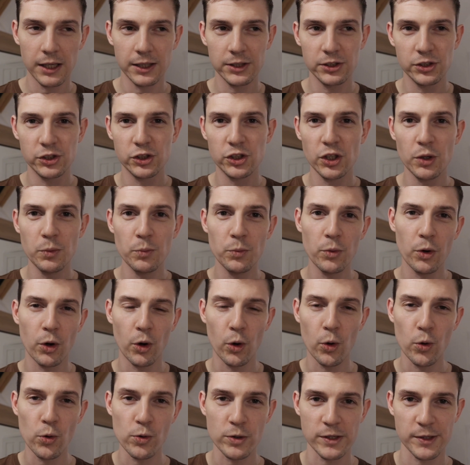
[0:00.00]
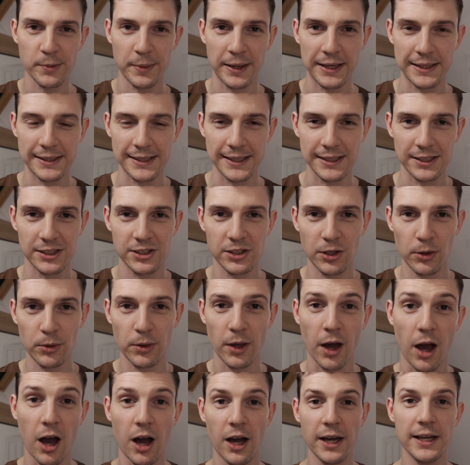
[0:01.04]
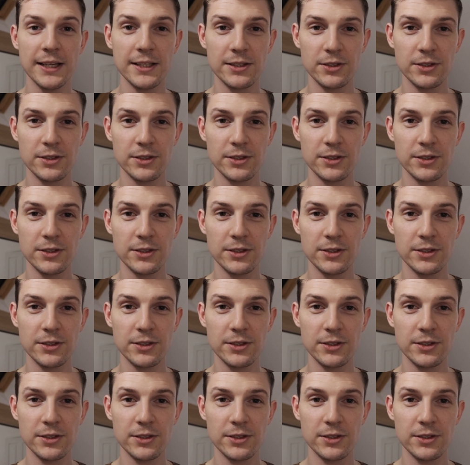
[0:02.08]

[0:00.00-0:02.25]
somewhat automated so that I